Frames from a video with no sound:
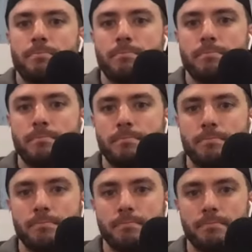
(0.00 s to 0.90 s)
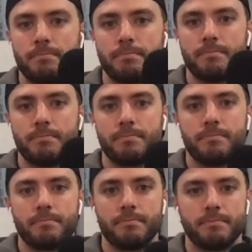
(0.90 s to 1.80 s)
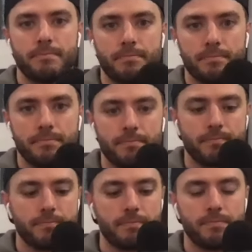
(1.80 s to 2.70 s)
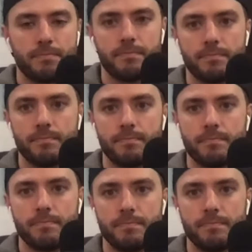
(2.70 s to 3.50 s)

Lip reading: This person isn't speaking.